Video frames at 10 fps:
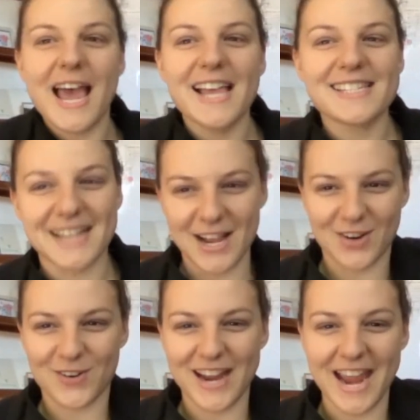start
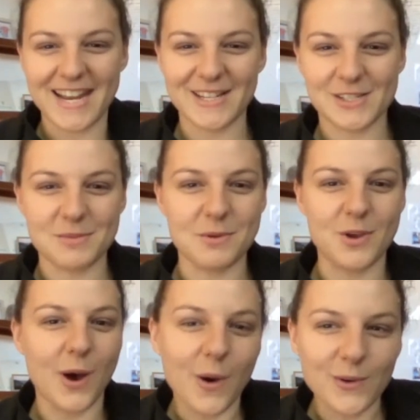creating some
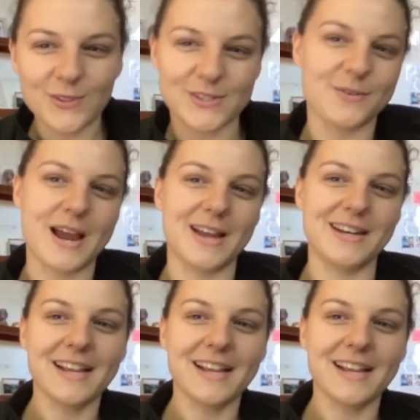goals around